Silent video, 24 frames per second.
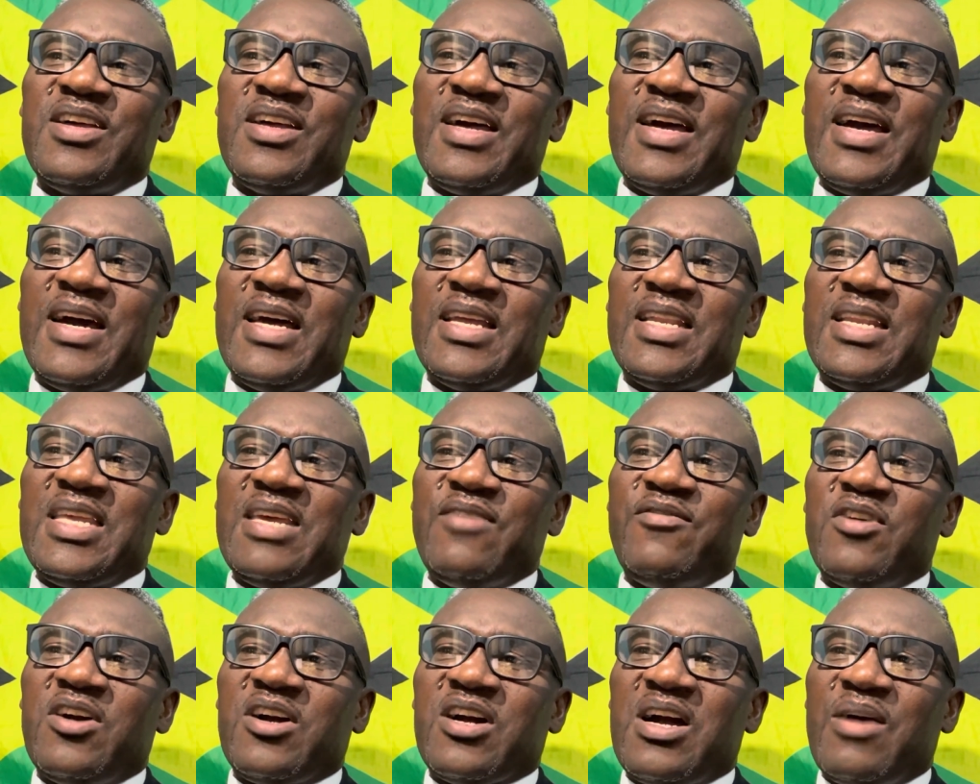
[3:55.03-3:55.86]
and leave
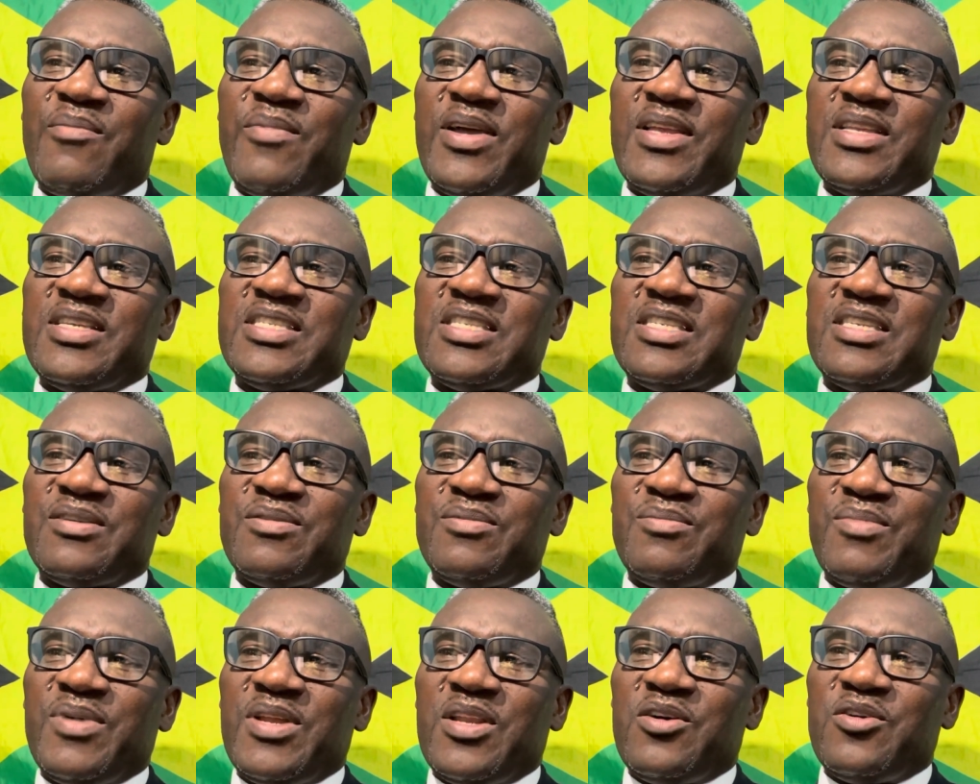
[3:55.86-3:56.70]
your comments
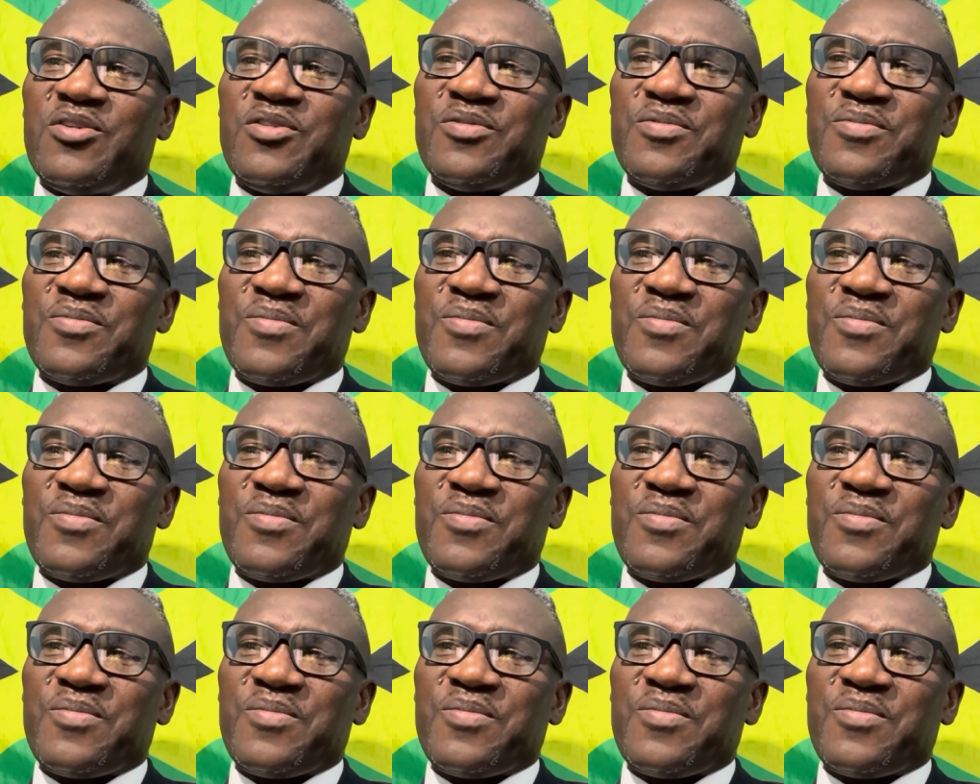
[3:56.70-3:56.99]
below.